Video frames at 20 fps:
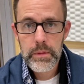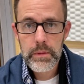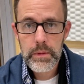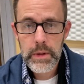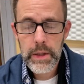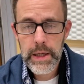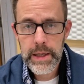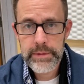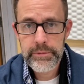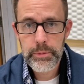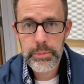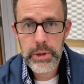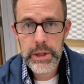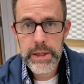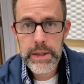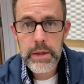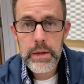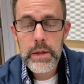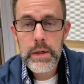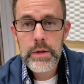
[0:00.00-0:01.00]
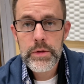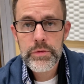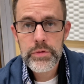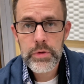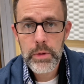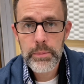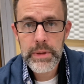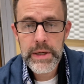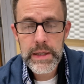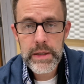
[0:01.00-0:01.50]
Hi everybody.
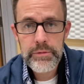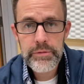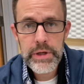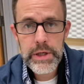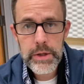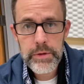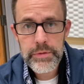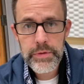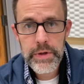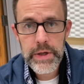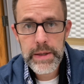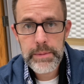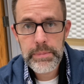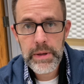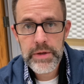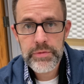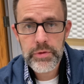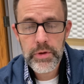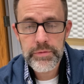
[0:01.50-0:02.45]
So I'm making a video today based